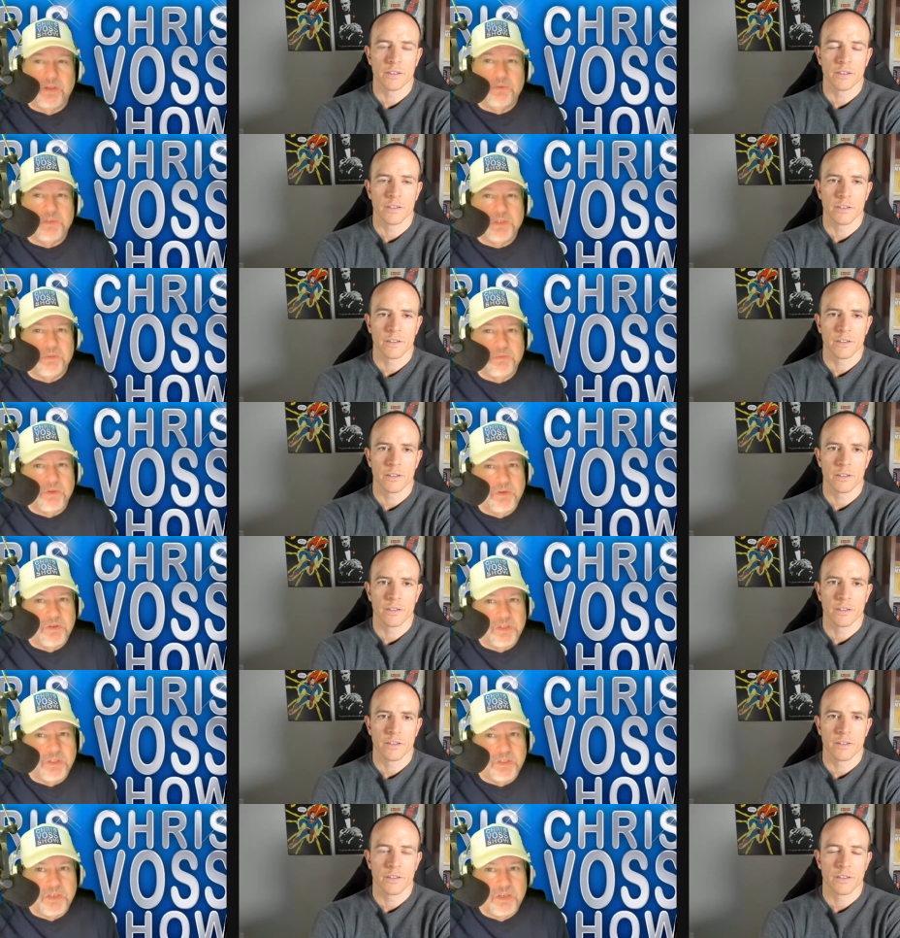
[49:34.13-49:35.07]
Speaker 1: was an immigrant to
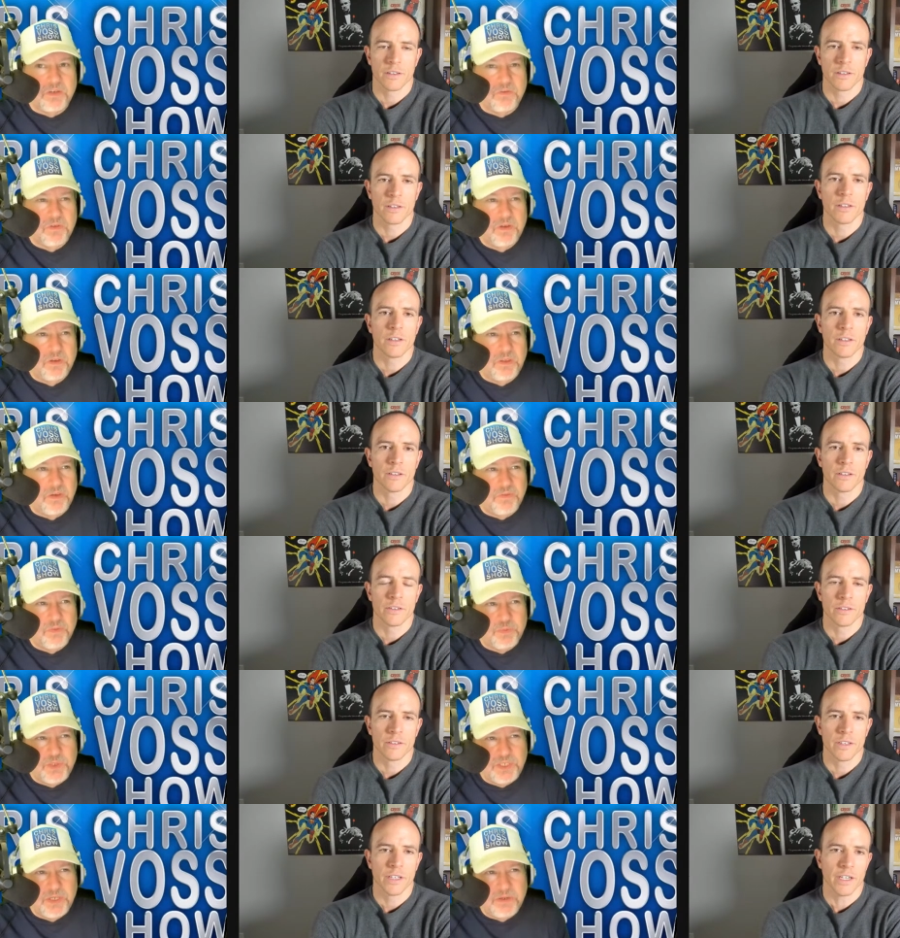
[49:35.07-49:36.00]
this country, I think, from
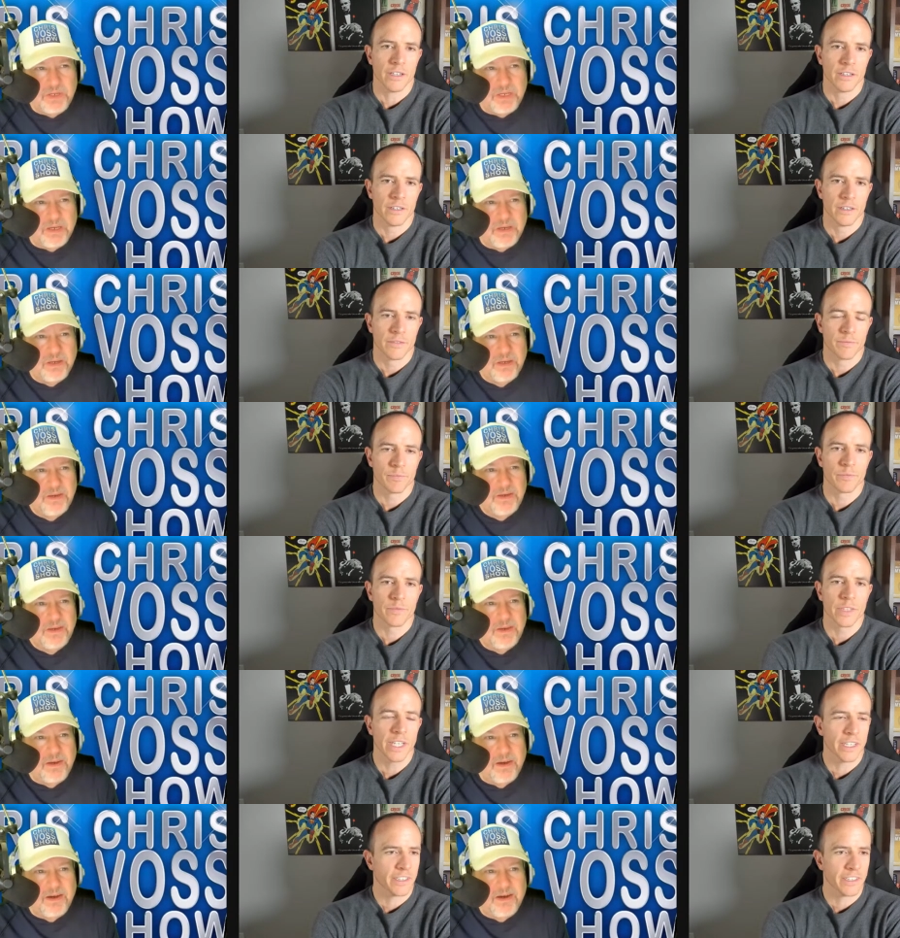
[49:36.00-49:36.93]
Syria.
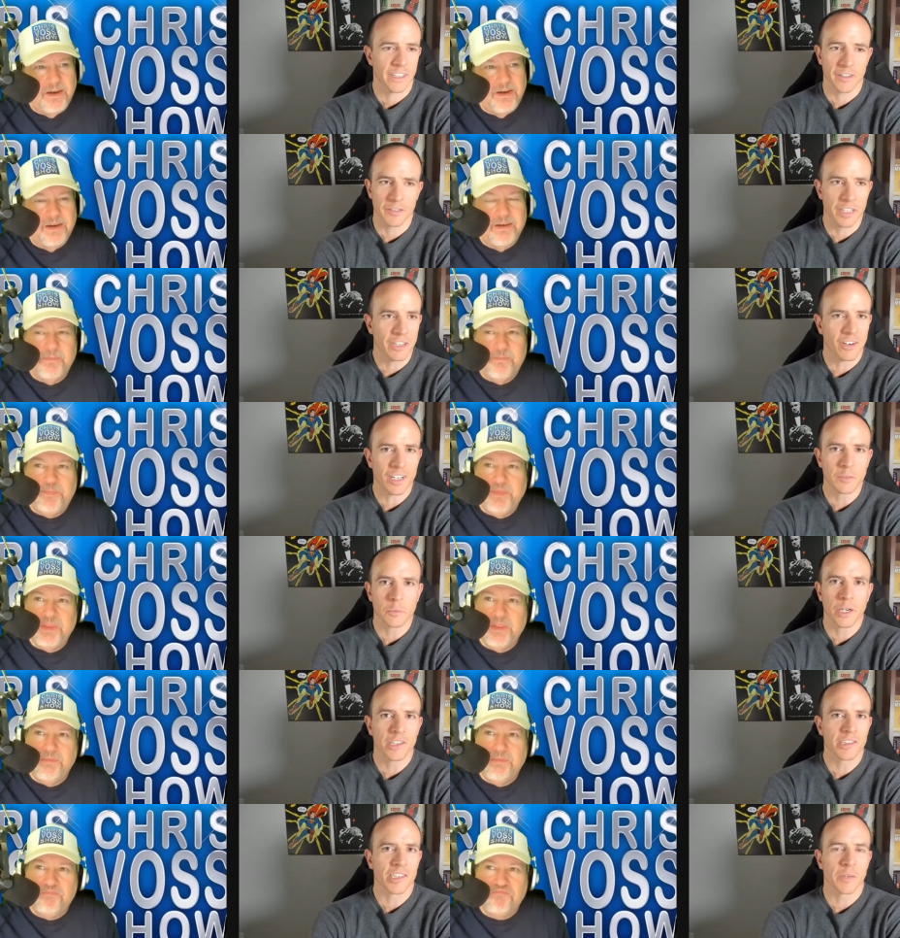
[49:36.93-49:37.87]
Yeah, yeah, uh, yeah um,
Speaker 2: Elon
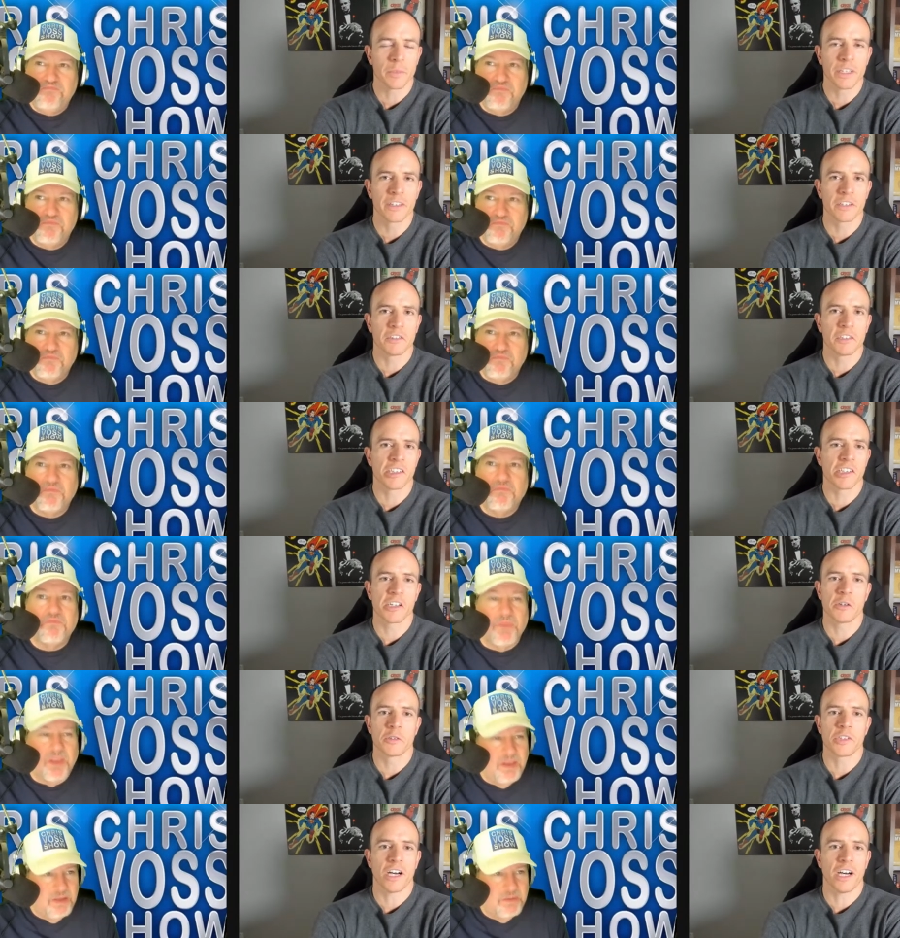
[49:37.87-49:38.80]
Musk. I mean, the list
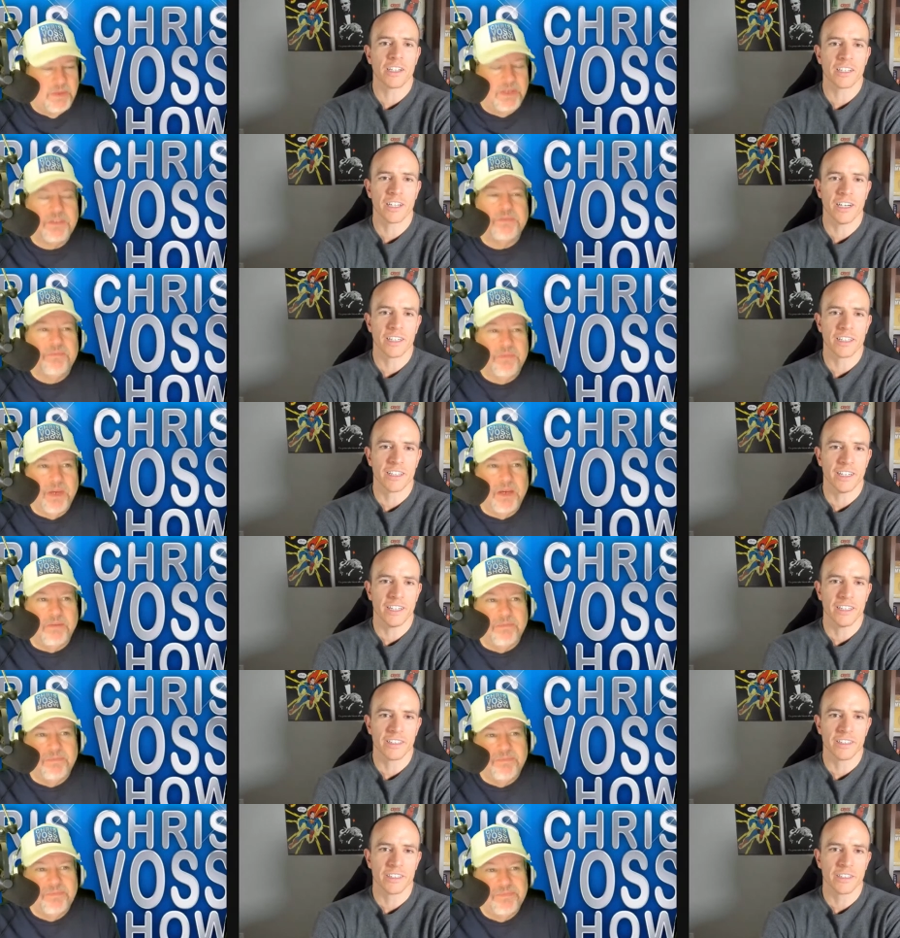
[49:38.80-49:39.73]
goes Elon on and on yeah. and
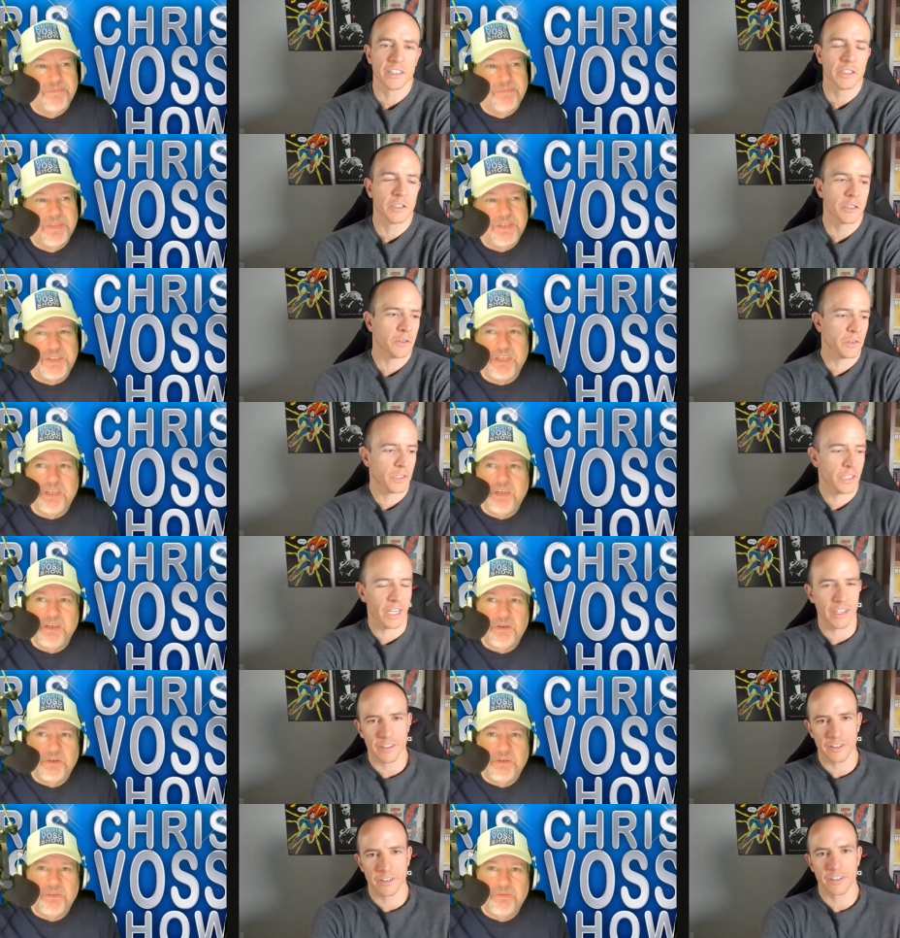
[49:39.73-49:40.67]
on. You, the
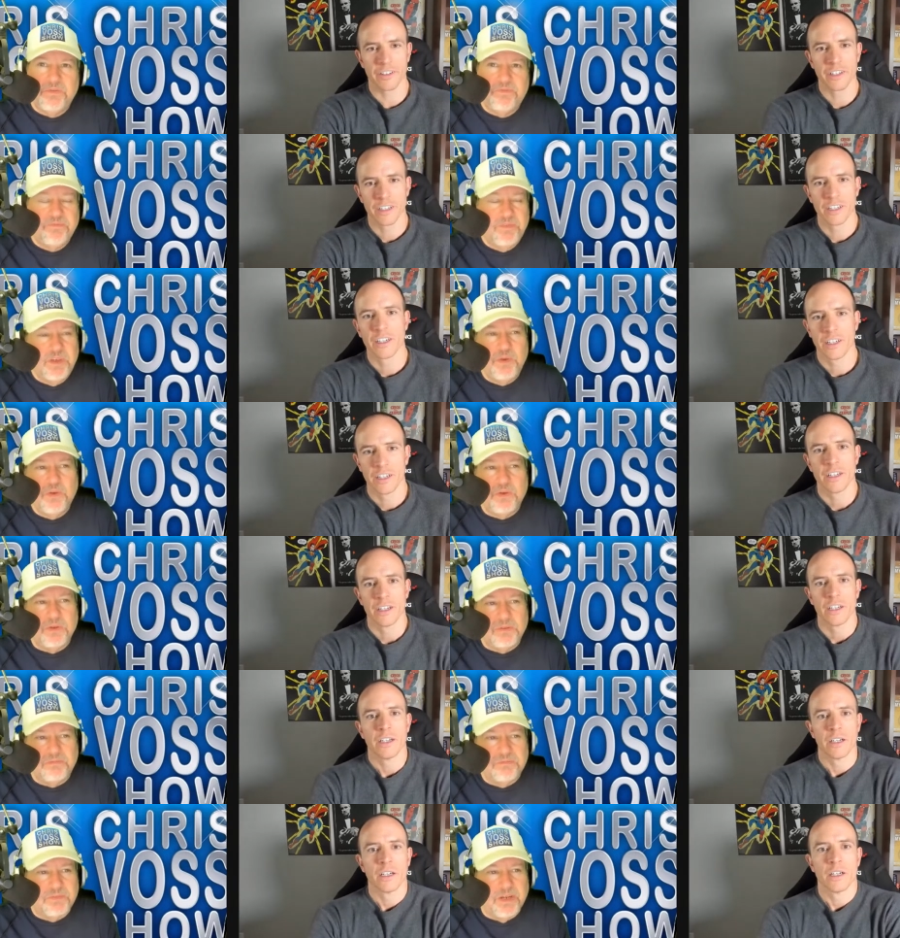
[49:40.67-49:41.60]
CEO of
Speaker 1: Google
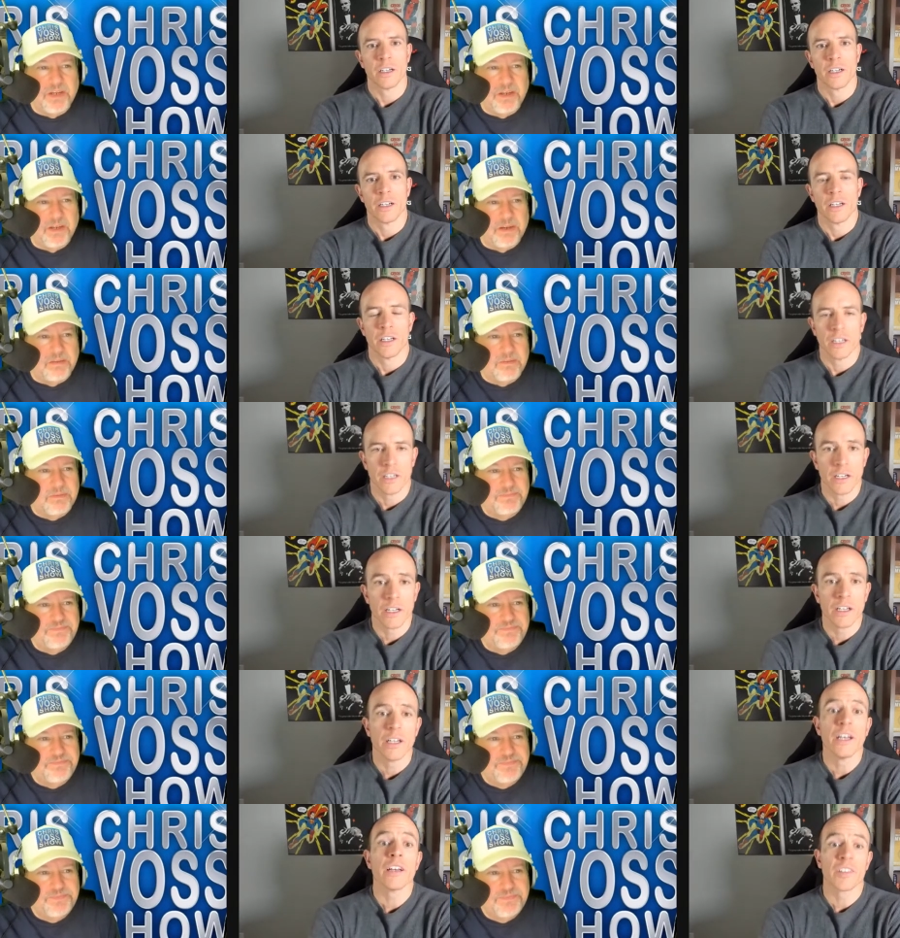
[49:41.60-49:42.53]
right now.
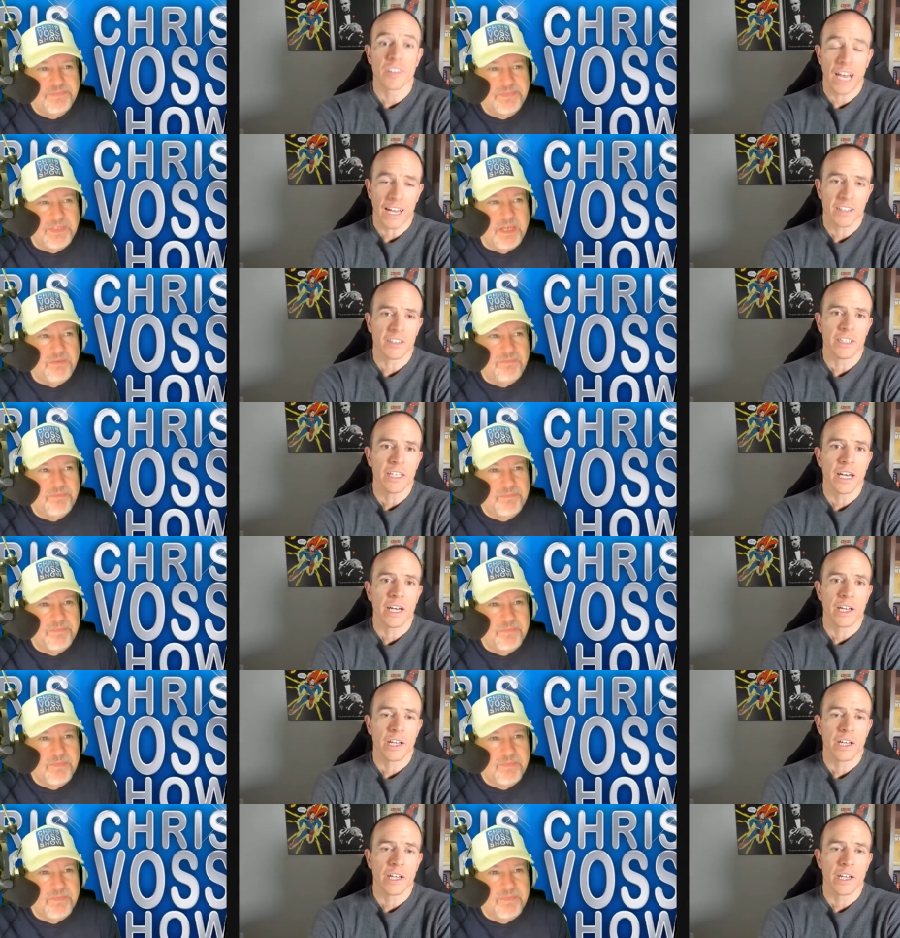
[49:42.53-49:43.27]
Speaker 2: Exactly. Yeah.